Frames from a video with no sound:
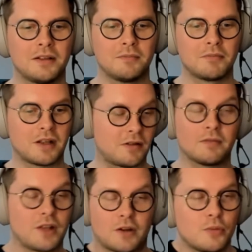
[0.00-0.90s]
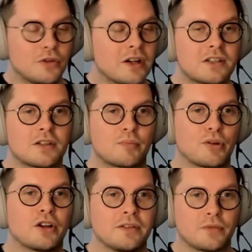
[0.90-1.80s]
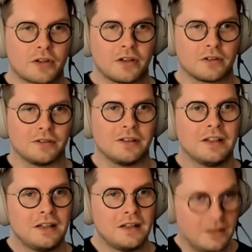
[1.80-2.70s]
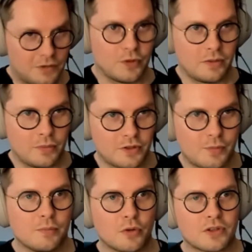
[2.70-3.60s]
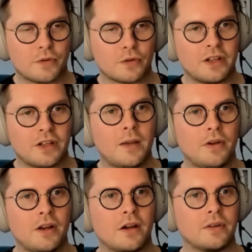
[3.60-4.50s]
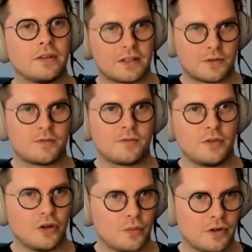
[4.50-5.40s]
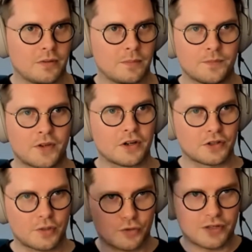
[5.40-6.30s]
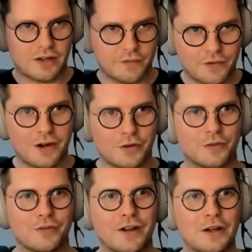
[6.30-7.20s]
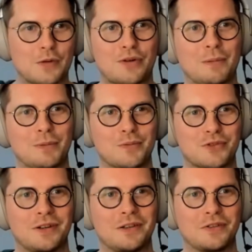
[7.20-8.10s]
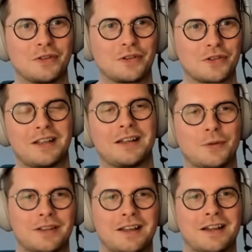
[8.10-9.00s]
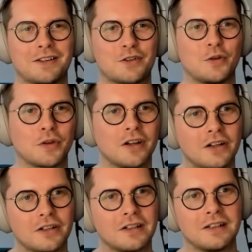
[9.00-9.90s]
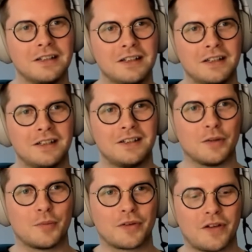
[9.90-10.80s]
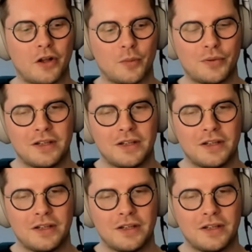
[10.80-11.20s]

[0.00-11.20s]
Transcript: Kubernetes is a plugin for Garden. It's where we spend most of our time now, and that's where customers have hair on fire problems trying to understand what the heck is going on and need a bit of help.